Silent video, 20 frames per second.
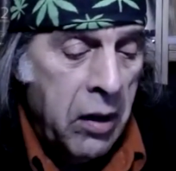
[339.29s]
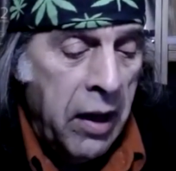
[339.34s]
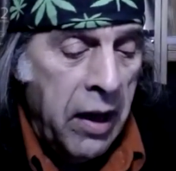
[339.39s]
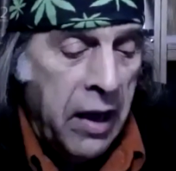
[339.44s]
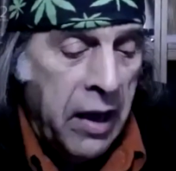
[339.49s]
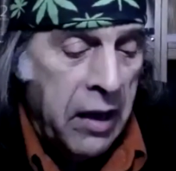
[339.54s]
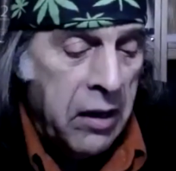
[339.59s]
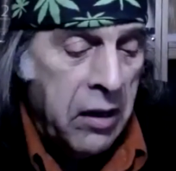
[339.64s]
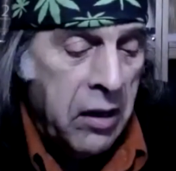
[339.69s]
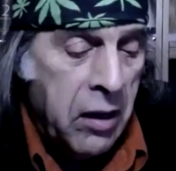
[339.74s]

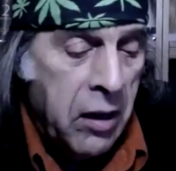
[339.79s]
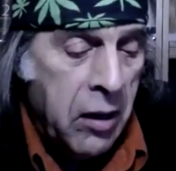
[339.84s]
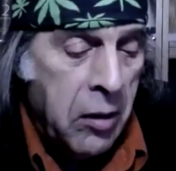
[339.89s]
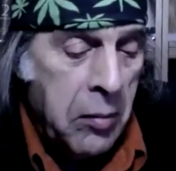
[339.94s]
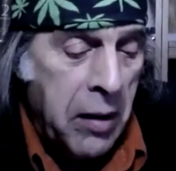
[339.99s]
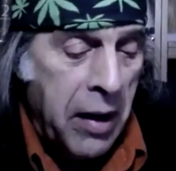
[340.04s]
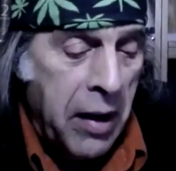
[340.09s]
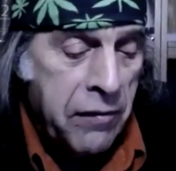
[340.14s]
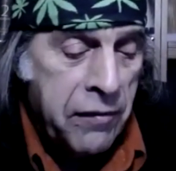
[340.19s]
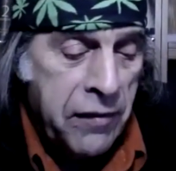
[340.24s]
And um,
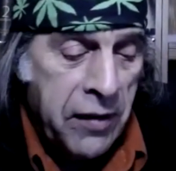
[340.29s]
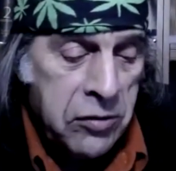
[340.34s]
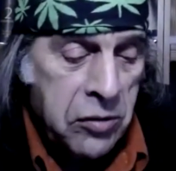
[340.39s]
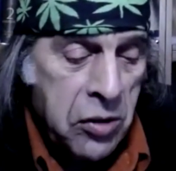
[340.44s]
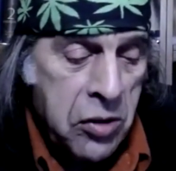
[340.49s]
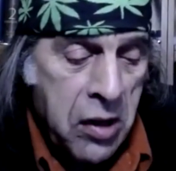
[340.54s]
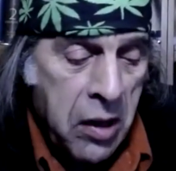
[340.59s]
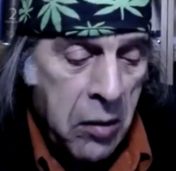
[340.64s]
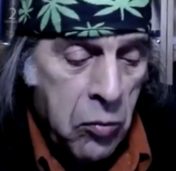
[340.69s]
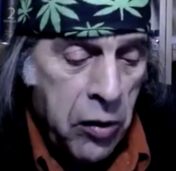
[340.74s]
I felt the
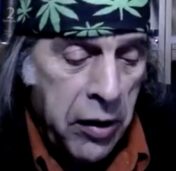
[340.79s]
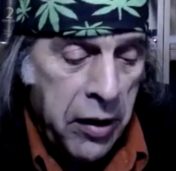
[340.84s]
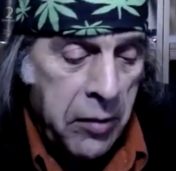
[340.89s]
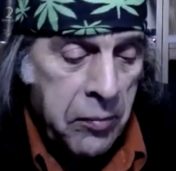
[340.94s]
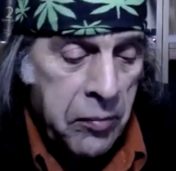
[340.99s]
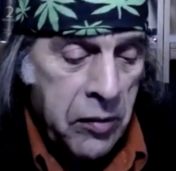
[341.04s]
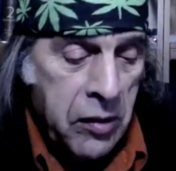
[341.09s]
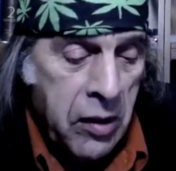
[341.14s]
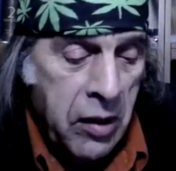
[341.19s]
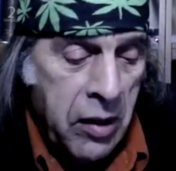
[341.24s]
same way.
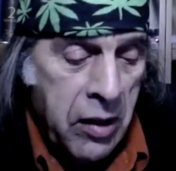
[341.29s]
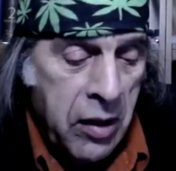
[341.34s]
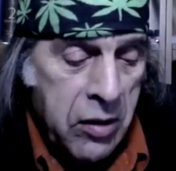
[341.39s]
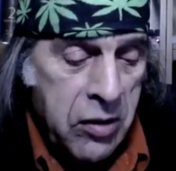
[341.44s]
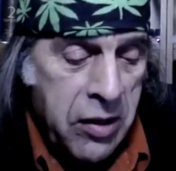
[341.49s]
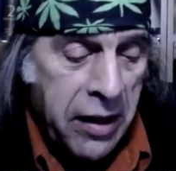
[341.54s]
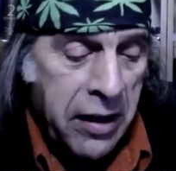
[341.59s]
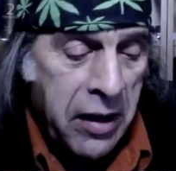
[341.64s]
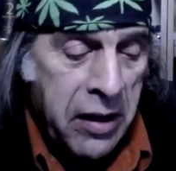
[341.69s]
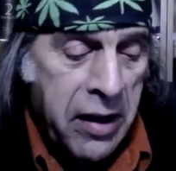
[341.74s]
It's
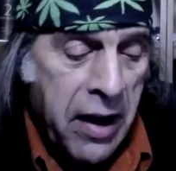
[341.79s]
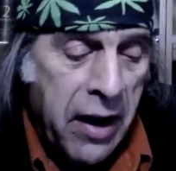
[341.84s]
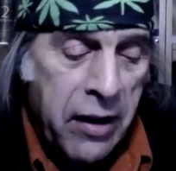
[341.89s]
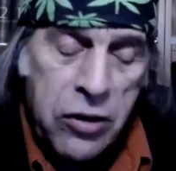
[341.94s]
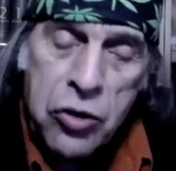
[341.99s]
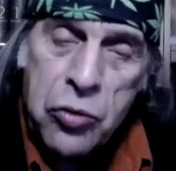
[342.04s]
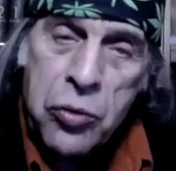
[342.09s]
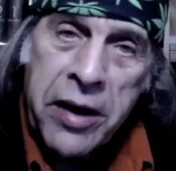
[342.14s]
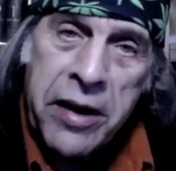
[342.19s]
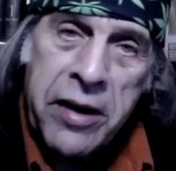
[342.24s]
like a card
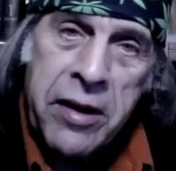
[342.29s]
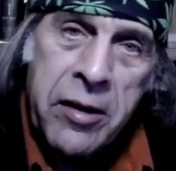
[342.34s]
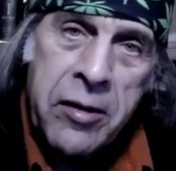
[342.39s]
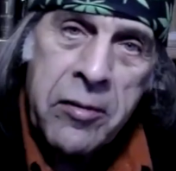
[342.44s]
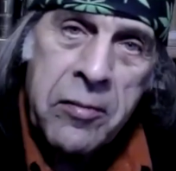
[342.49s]
trick.